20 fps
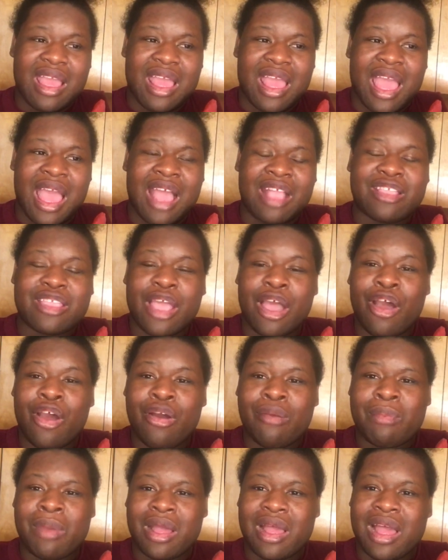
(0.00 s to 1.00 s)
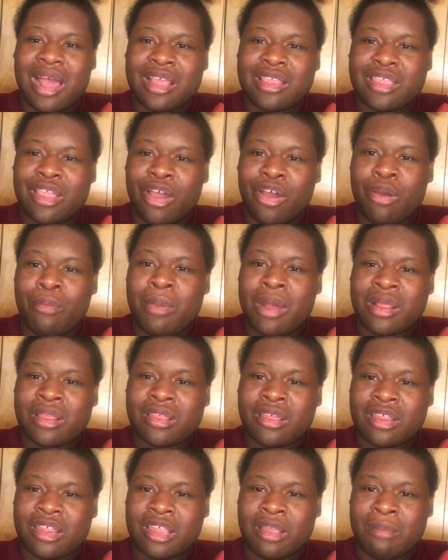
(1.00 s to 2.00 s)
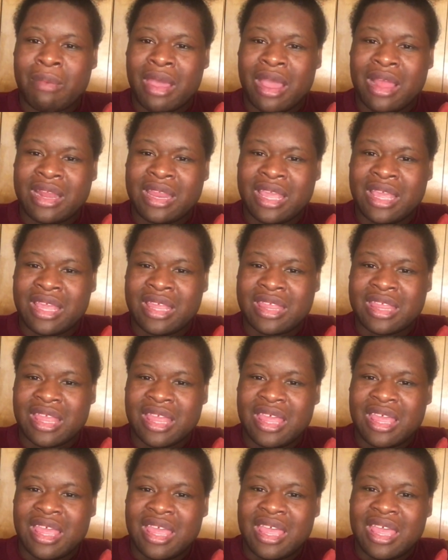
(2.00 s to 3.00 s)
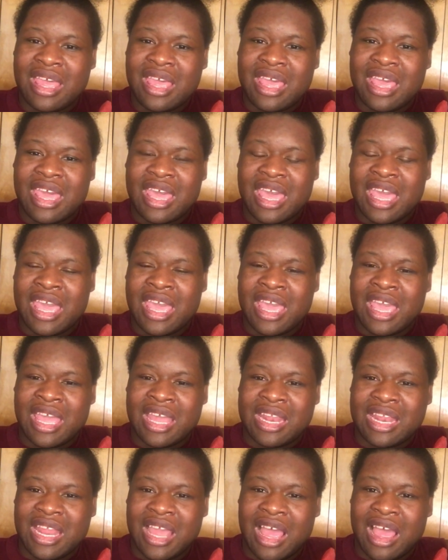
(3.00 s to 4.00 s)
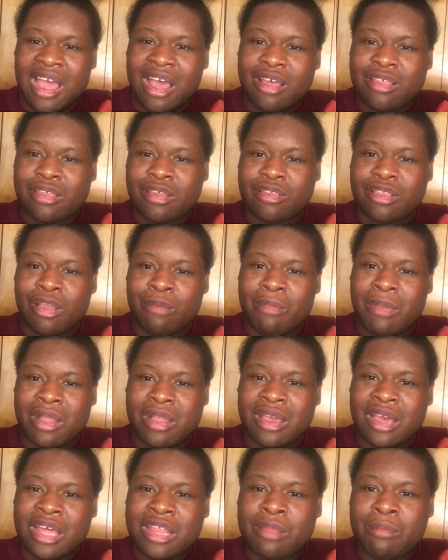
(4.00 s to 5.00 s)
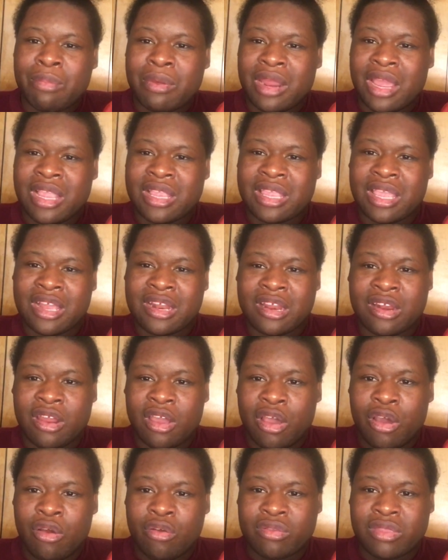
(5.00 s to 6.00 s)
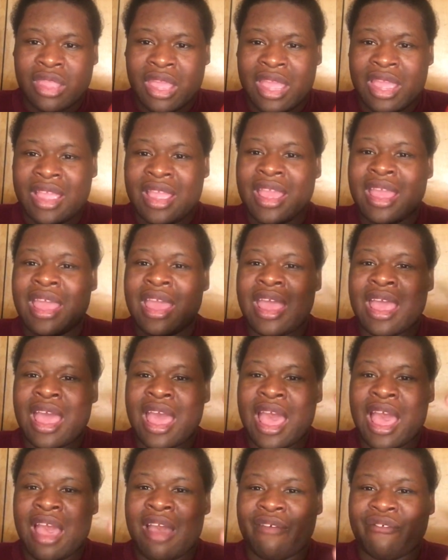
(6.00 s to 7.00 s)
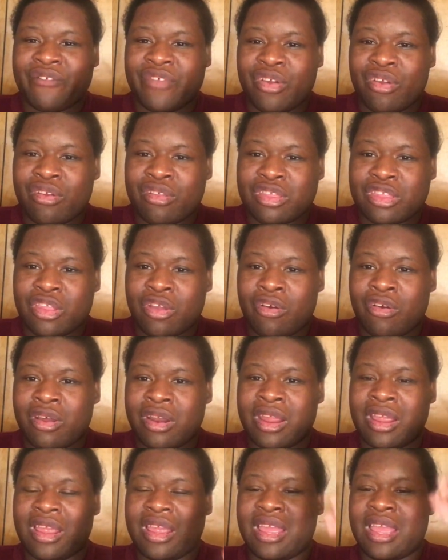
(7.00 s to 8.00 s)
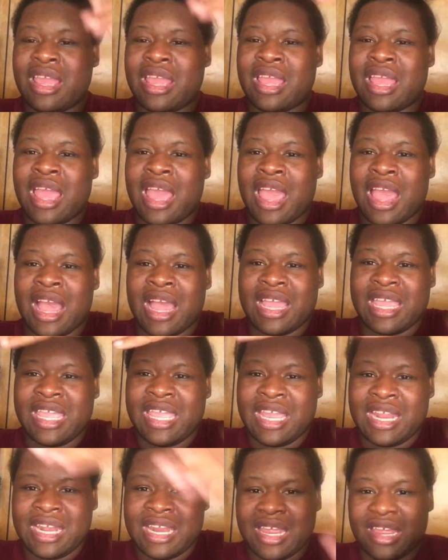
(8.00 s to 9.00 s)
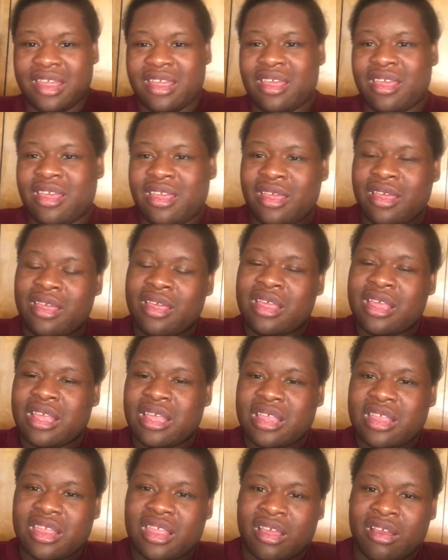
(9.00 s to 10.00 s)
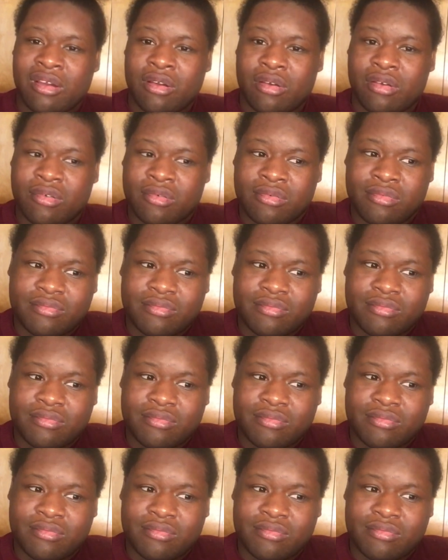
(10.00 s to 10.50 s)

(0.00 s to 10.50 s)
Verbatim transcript: I told my I told my sister about this, and I also told my cousin, but I ain't telling the whole thing, how I first started and how I ended. So